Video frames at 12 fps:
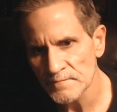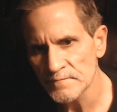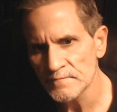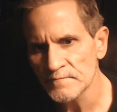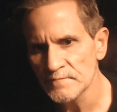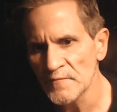
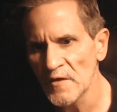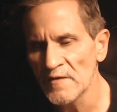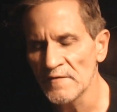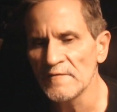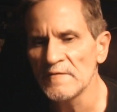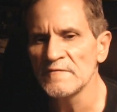the
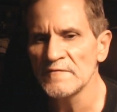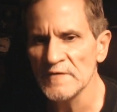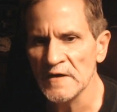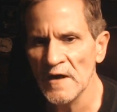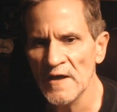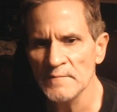
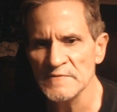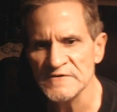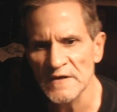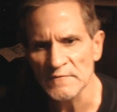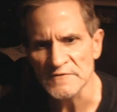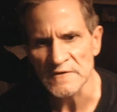economist I
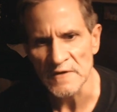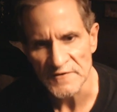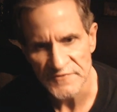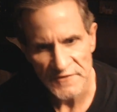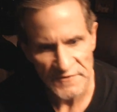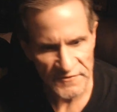was
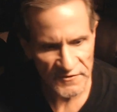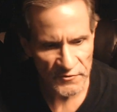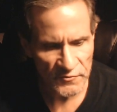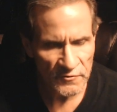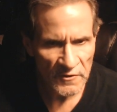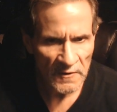listening
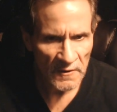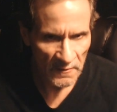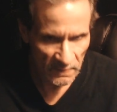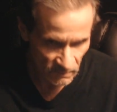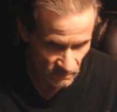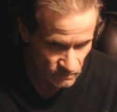to,
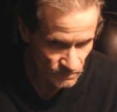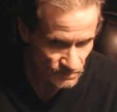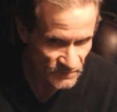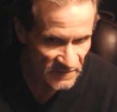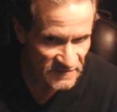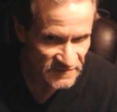
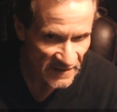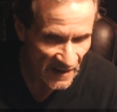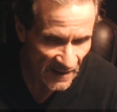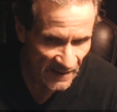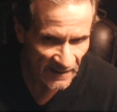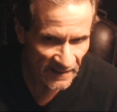he's not
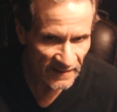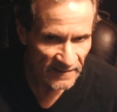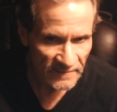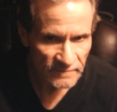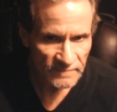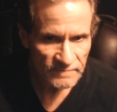as
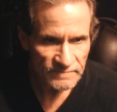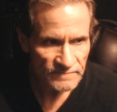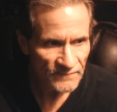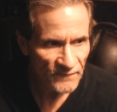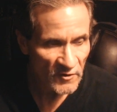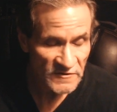
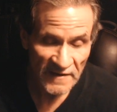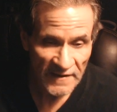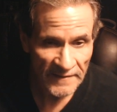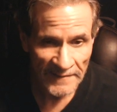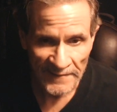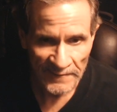far as I
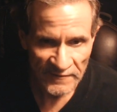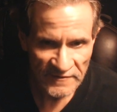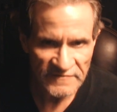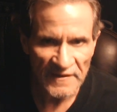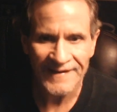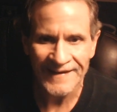know, he's
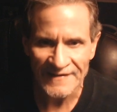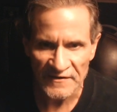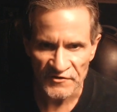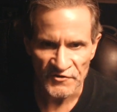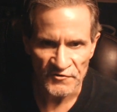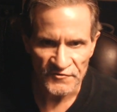not like a
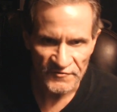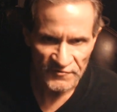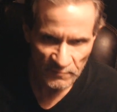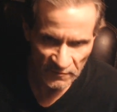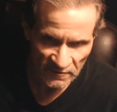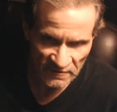YouTuber
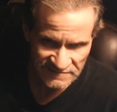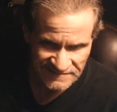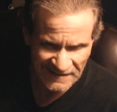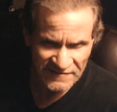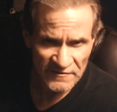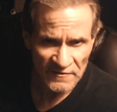or
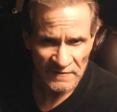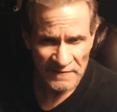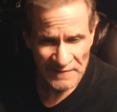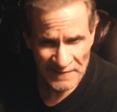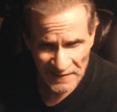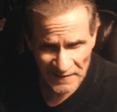technical
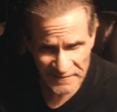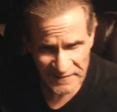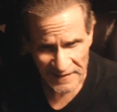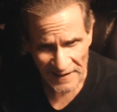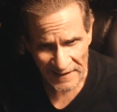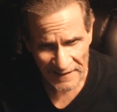
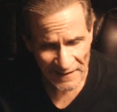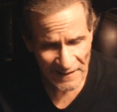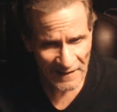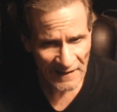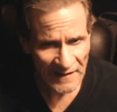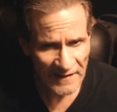TA
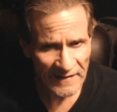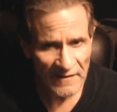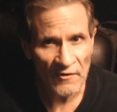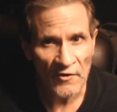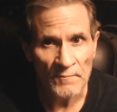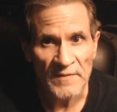guy
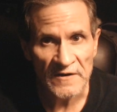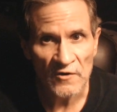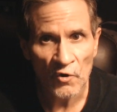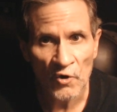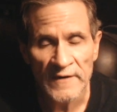on Bitcoin,